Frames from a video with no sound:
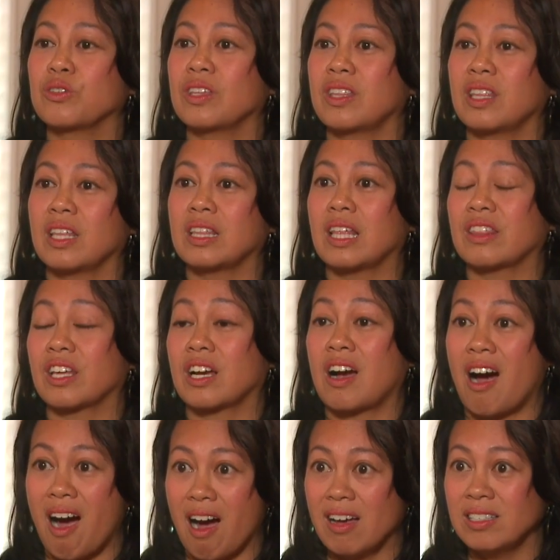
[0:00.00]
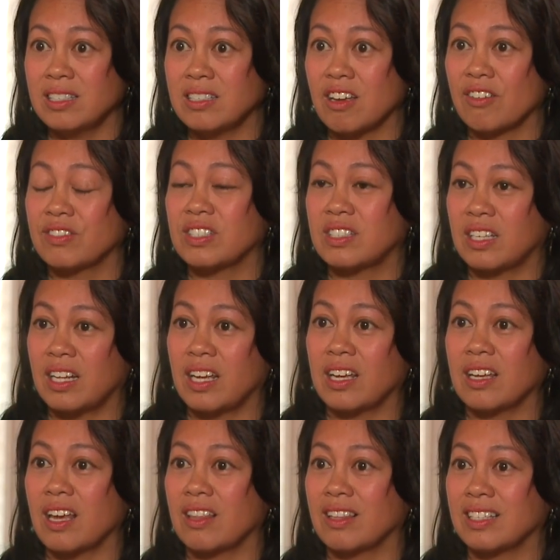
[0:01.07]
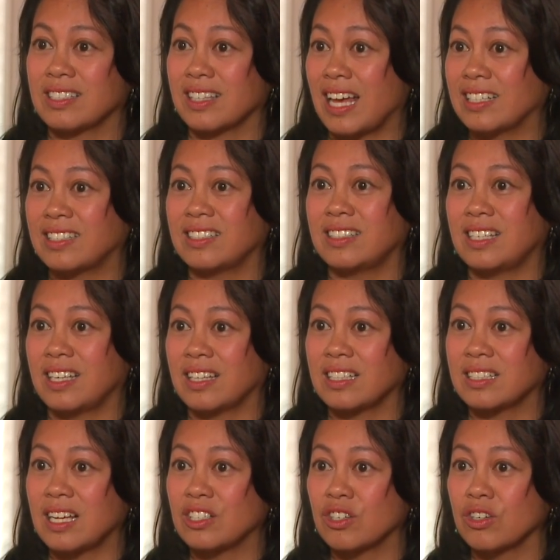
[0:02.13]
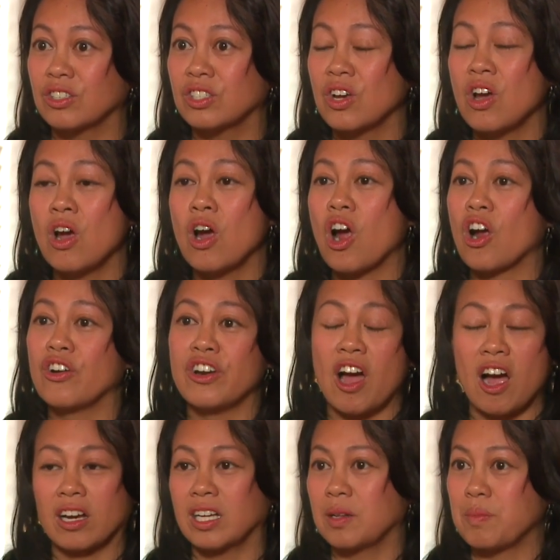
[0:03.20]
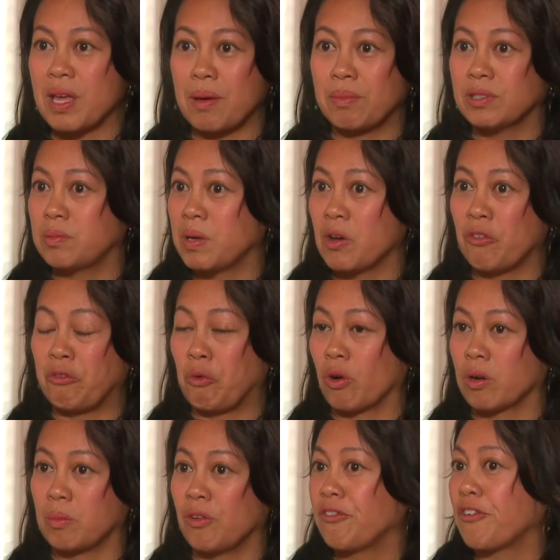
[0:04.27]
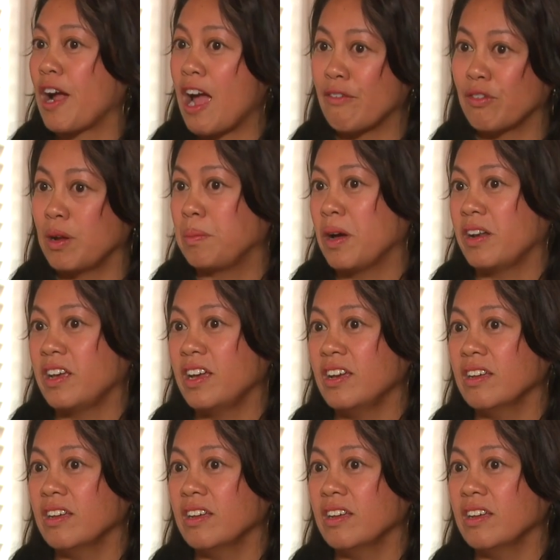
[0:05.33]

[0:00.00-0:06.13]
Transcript: think that the cost of sitting in these licensed healing centers are not going to be able to be affordable for everybody.